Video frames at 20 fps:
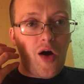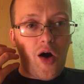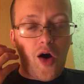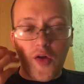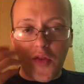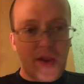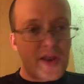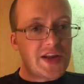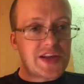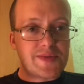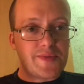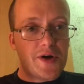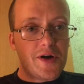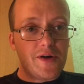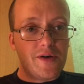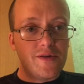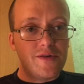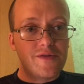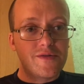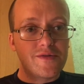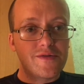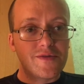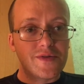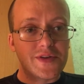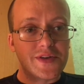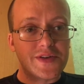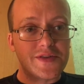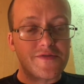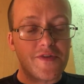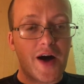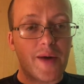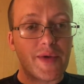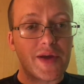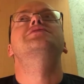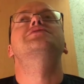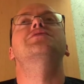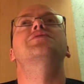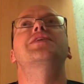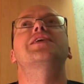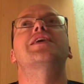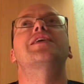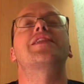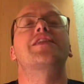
all I could smell was vomit. So yeah,